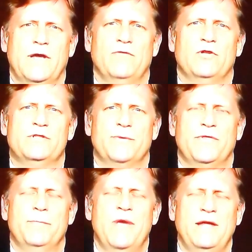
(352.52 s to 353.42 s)
levels,
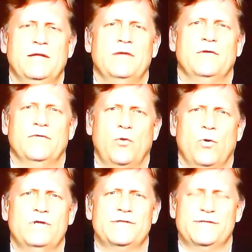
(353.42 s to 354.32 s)
but the main level, of
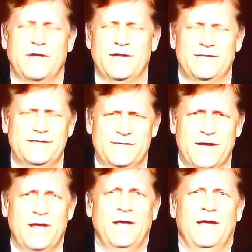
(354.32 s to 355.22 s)
course, is that it
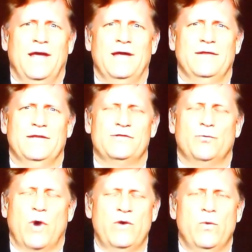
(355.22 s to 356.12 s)
is
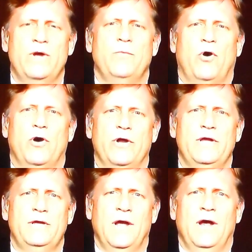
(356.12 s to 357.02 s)
this right-wing
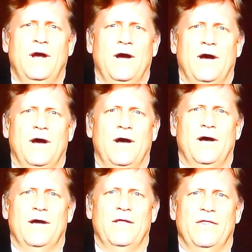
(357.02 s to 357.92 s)
party
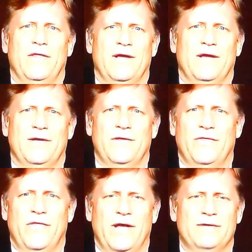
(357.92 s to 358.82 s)

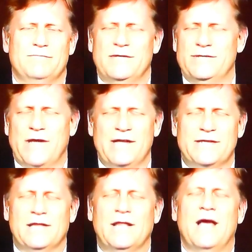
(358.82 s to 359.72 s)
that
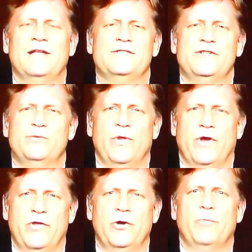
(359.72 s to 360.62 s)
has alliances with
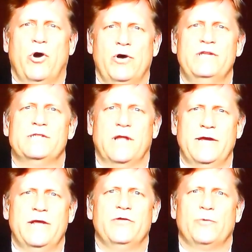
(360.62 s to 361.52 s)
other parties
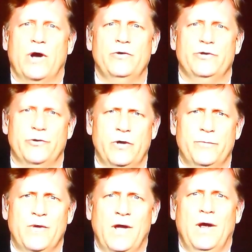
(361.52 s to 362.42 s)
like it throughout Europe.